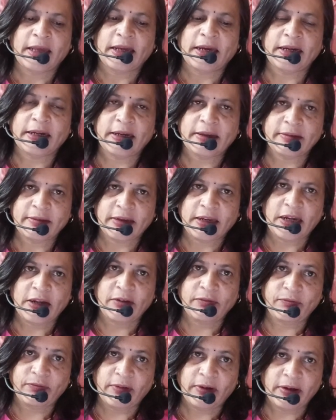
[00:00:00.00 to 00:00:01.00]
It is an
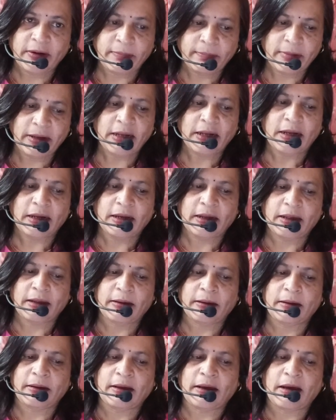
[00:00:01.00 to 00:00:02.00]
informal
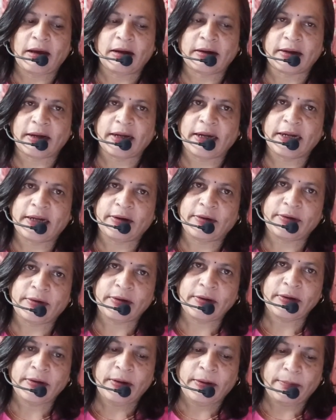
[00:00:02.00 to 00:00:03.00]
alternative
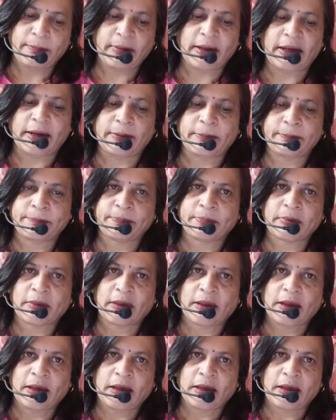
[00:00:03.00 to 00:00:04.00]
to may.
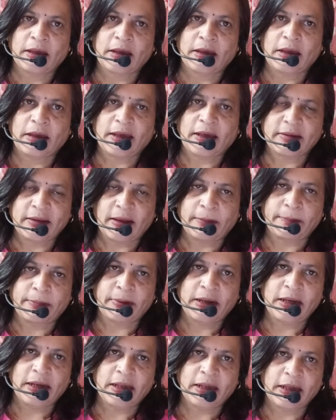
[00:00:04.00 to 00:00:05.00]

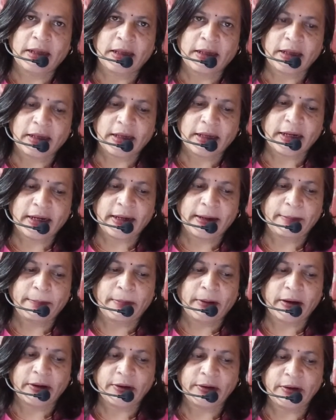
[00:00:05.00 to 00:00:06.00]
Example, can I
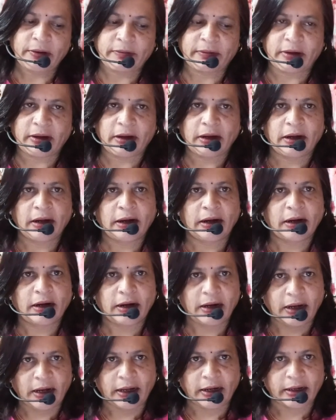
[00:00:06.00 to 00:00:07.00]
borrow your
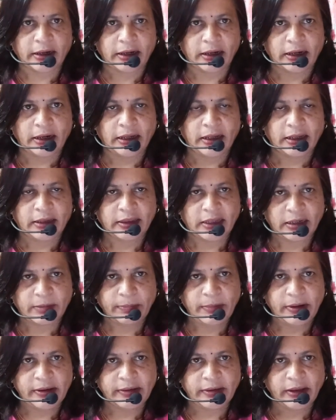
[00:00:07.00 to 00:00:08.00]
car? That
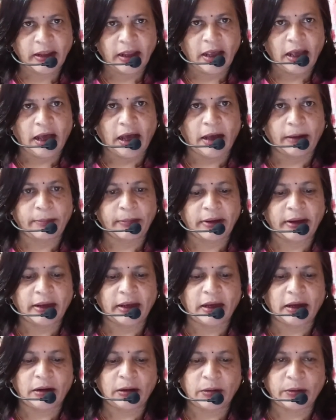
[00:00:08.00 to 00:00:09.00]
means, am I
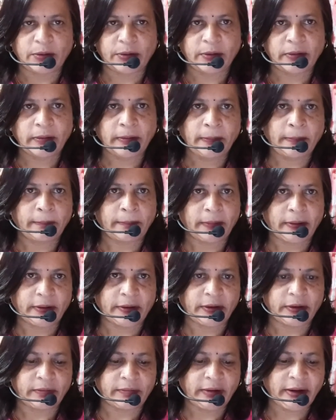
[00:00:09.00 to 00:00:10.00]
allowed to
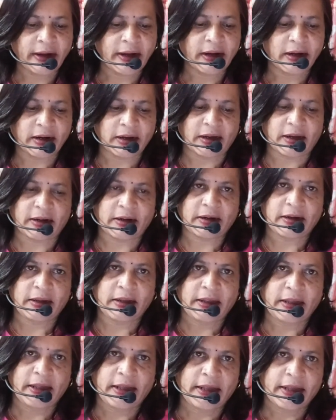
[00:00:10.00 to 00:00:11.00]
borrow your car?
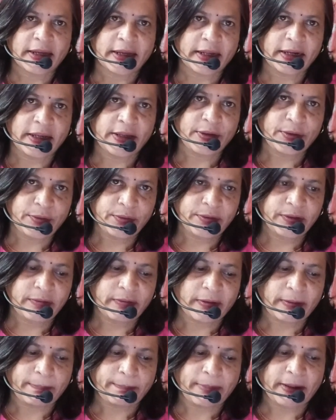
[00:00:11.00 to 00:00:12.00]
Can I use
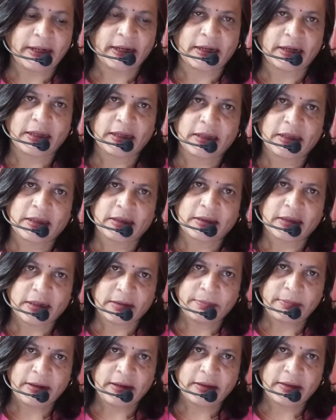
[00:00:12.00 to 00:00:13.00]
your pen?
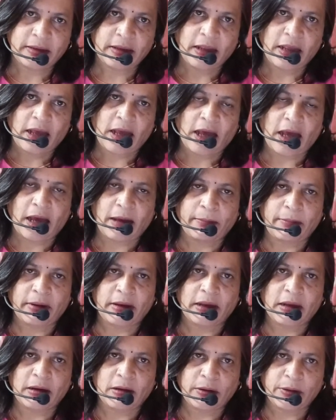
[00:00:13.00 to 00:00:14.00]
That means, am
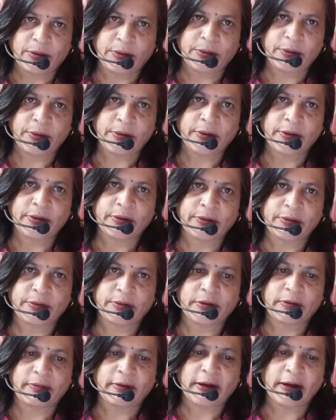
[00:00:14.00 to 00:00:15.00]
I allowed to
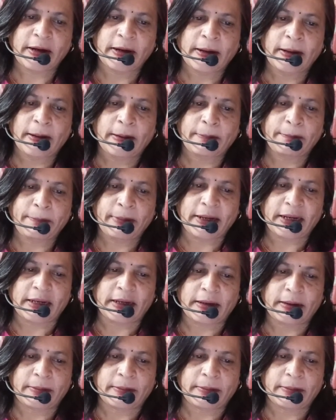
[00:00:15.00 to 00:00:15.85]
use your pen?